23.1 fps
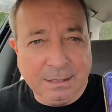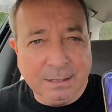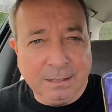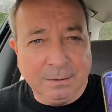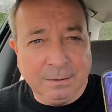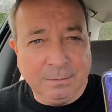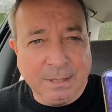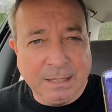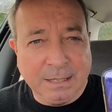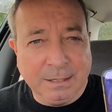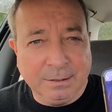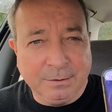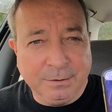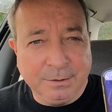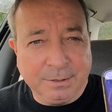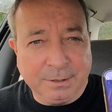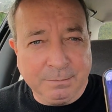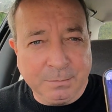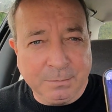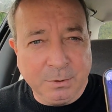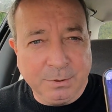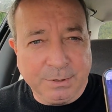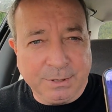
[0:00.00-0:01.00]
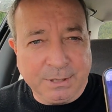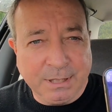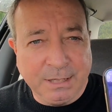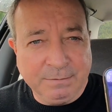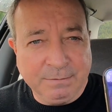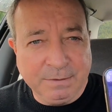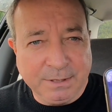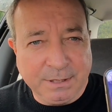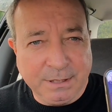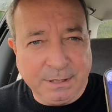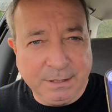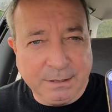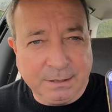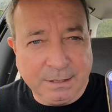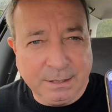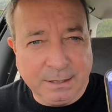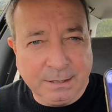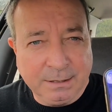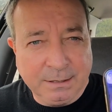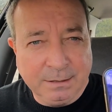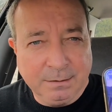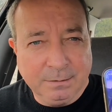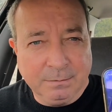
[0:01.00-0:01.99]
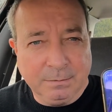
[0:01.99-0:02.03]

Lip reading: we're going to do some good savings here today.